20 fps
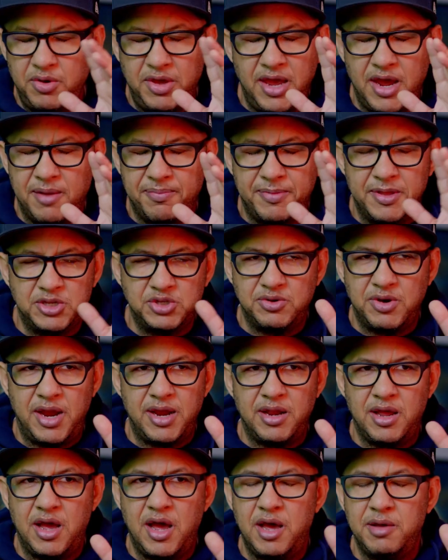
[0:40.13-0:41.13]
yeah, that's right.
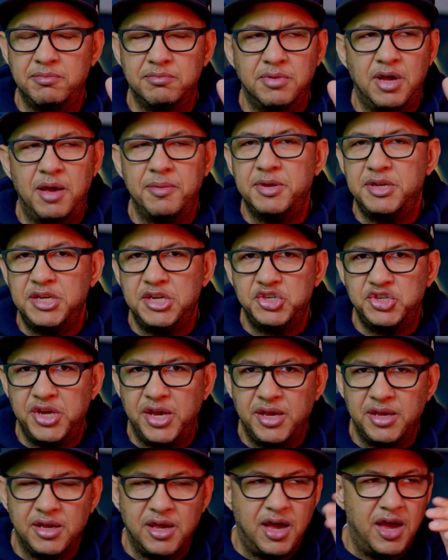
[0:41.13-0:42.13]
I'm a
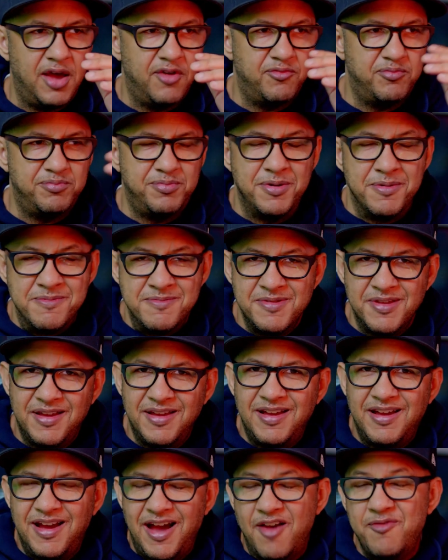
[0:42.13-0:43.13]
DJ. I've
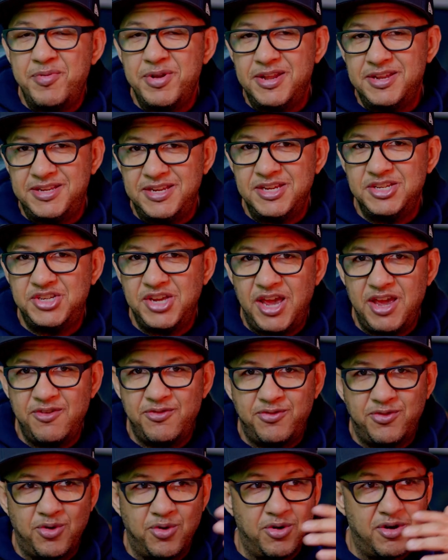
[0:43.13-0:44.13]
been a DJ
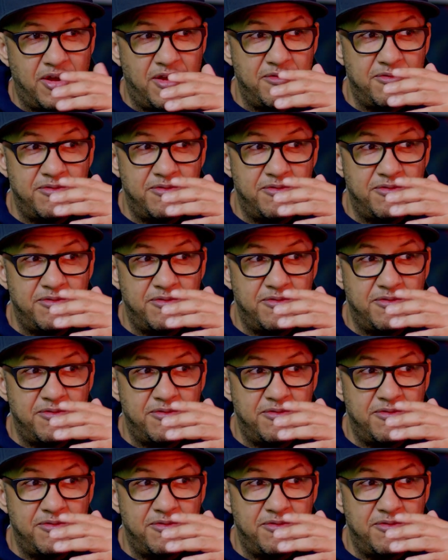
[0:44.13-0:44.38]
for a